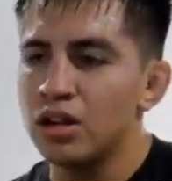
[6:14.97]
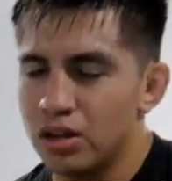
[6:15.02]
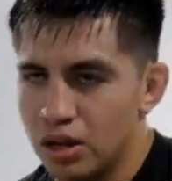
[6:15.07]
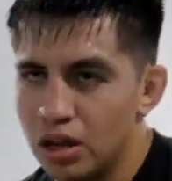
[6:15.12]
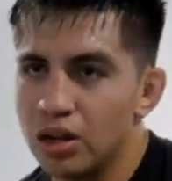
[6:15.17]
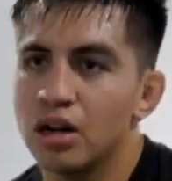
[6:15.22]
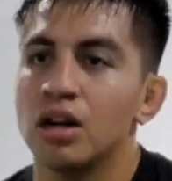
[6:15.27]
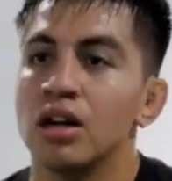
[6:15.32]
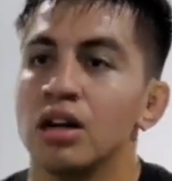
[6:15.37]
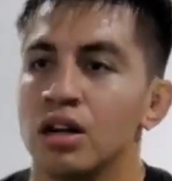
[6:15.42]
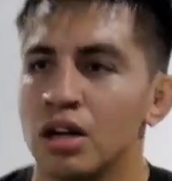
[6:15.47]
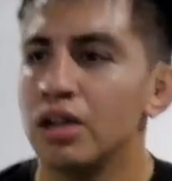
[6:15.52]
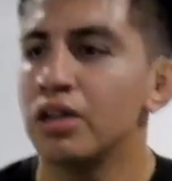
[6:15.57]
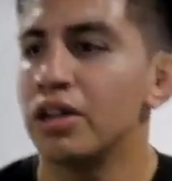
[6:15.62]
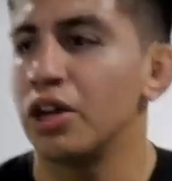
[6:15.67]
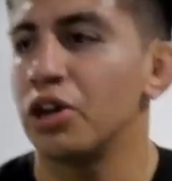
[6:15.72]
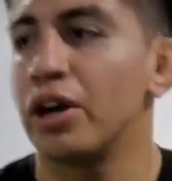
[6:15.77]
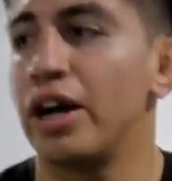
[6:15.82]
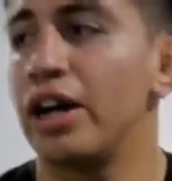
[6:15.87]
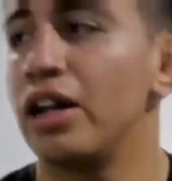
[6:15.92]
And
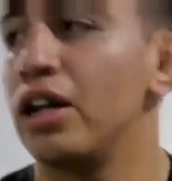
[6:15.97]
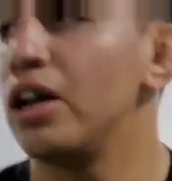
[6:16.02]
there's so